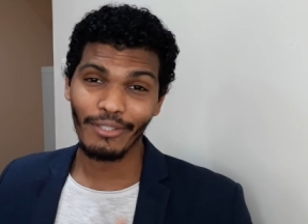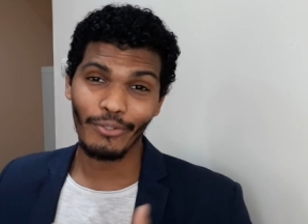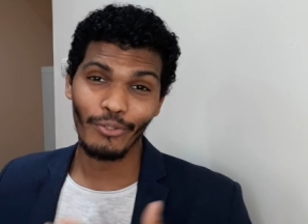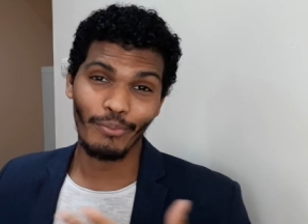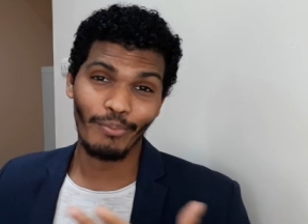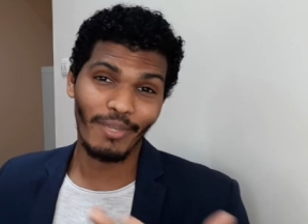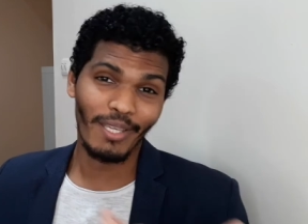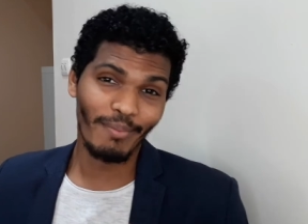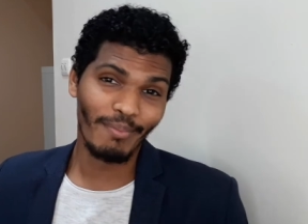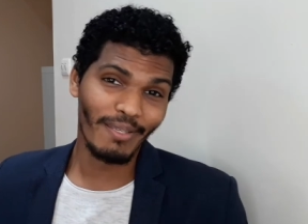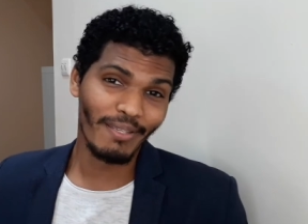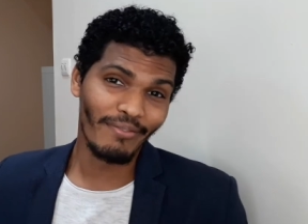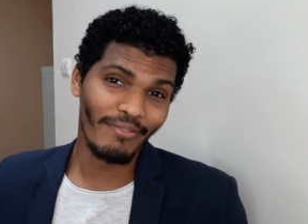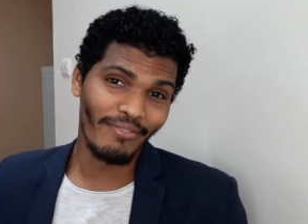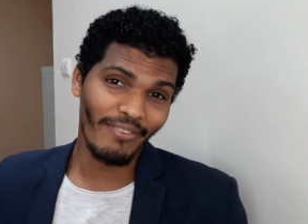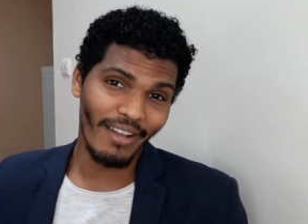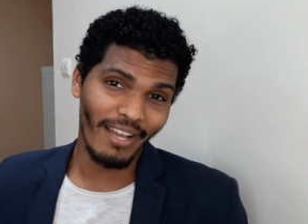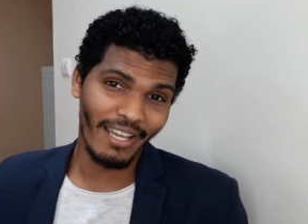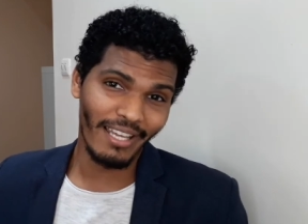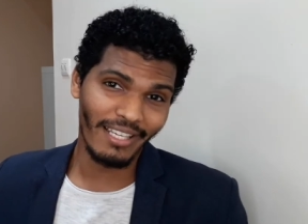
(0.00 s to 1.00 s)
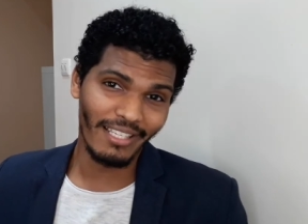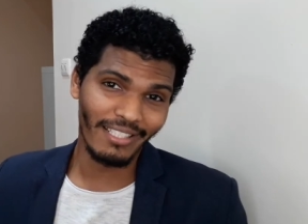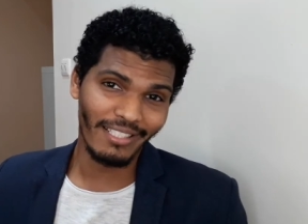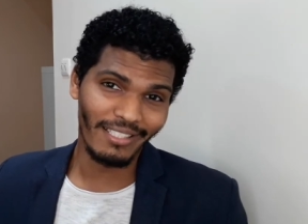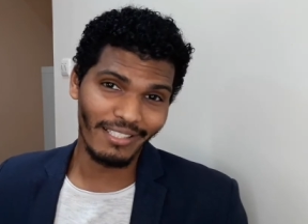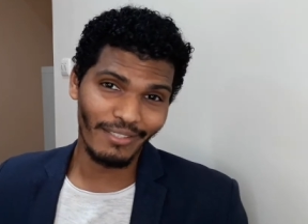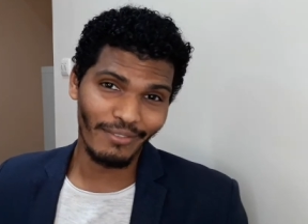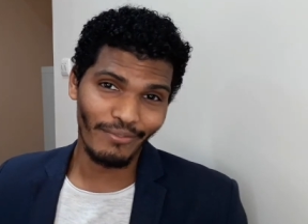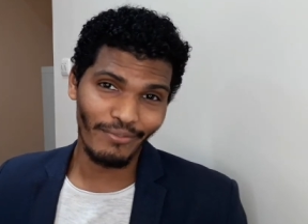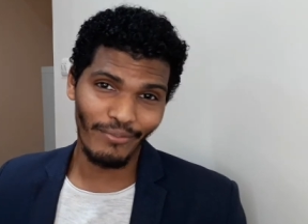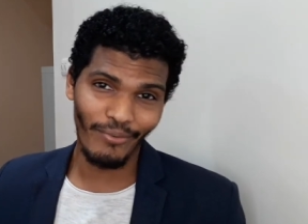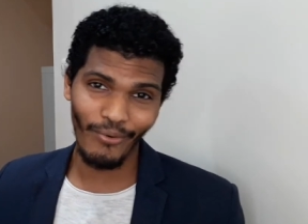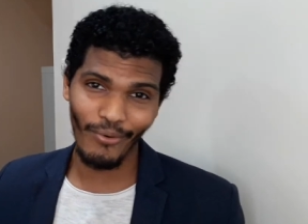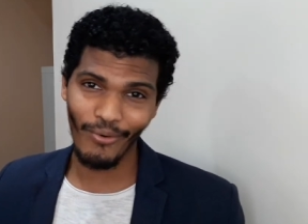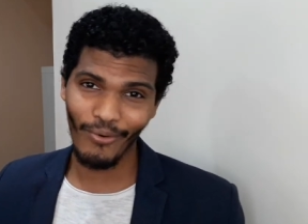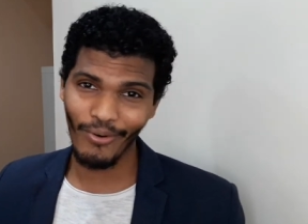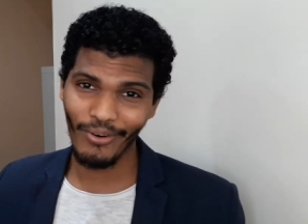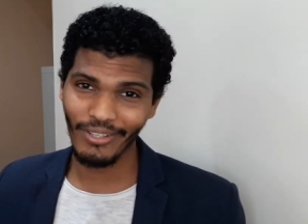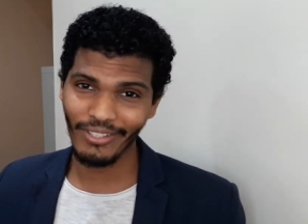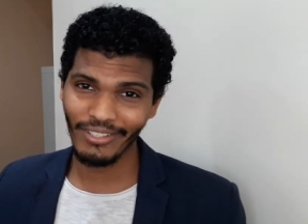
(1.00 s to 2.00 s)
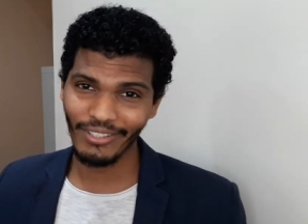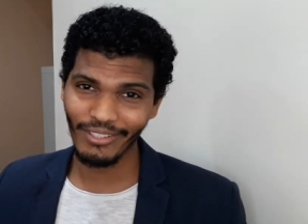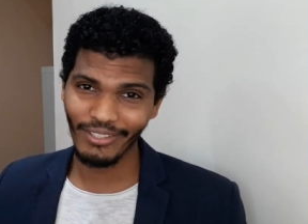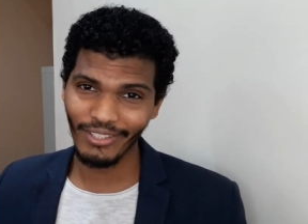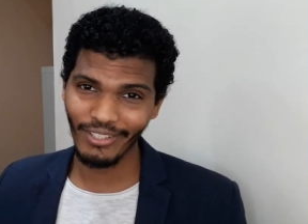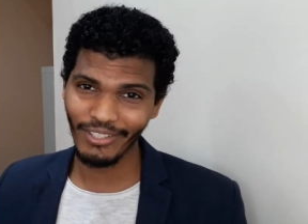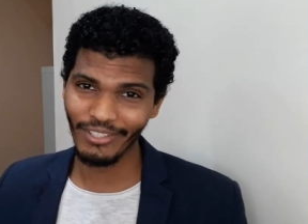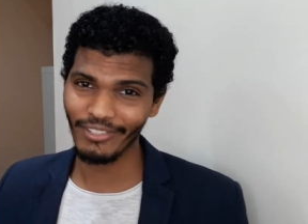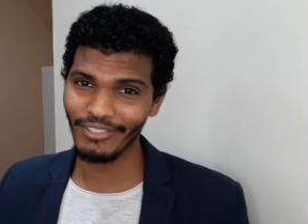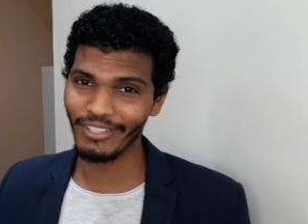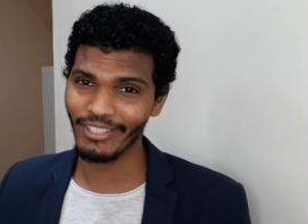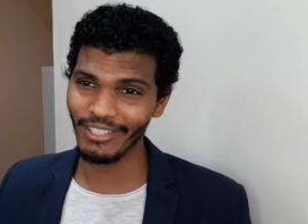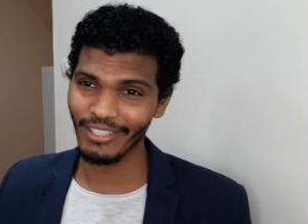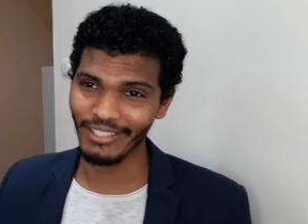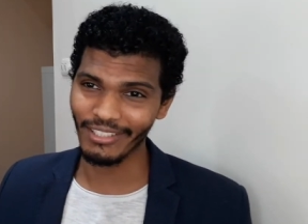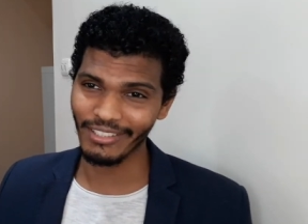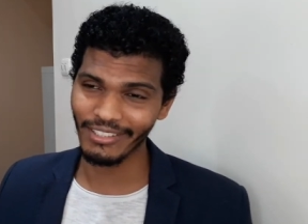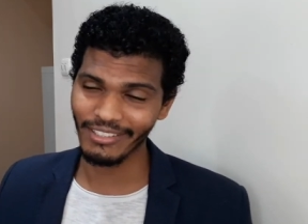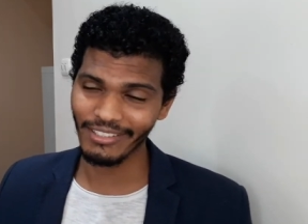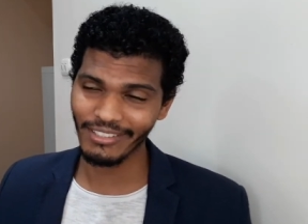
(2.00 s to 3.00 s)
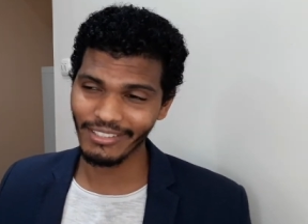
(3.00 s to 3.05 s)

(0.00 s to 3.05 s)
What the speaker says: you may be fined $400.